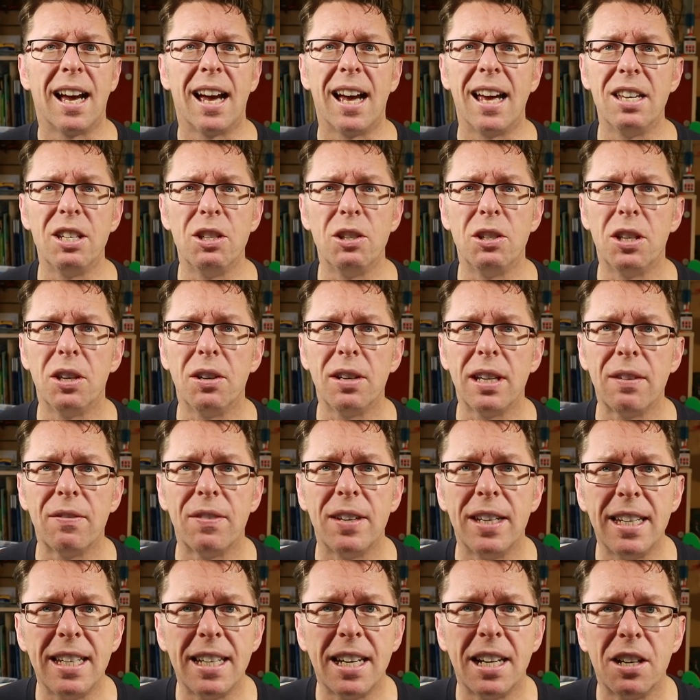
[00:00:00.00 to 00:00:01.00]
and you don't
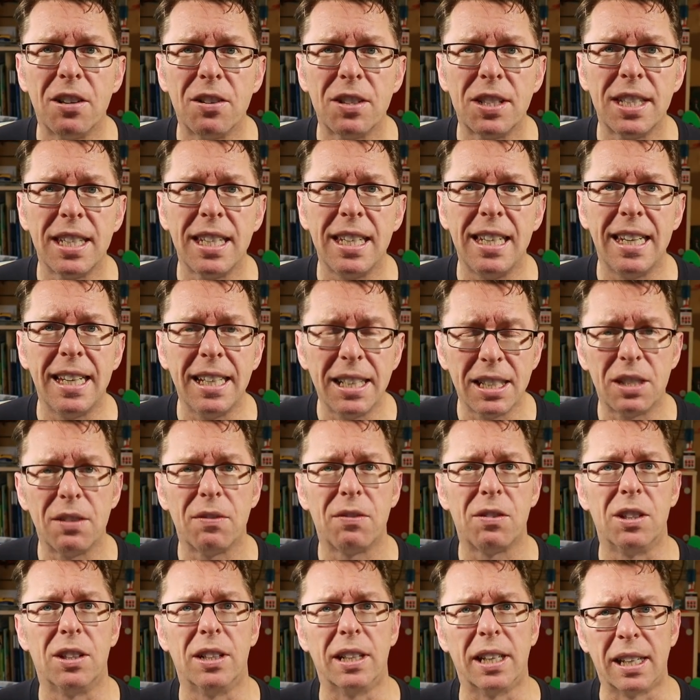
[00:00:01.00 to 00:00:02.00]
even need an RC link to
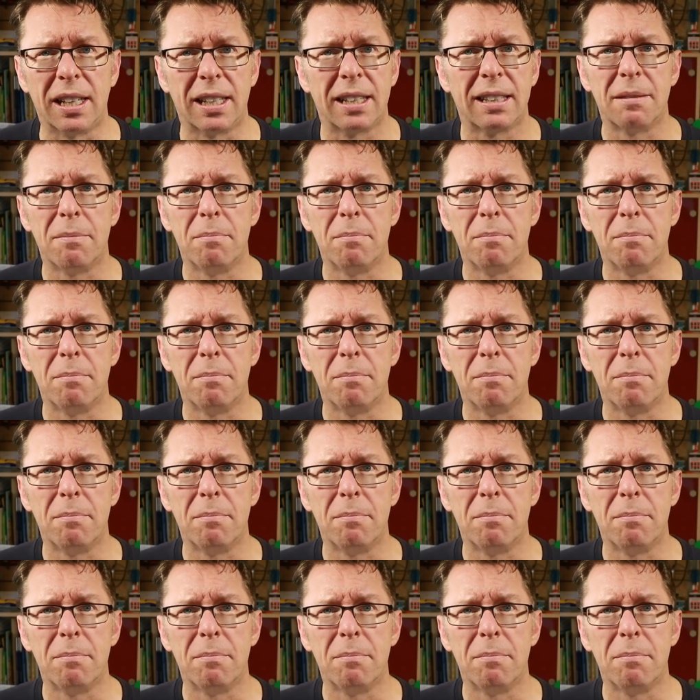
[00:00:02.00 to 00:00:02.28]
fly.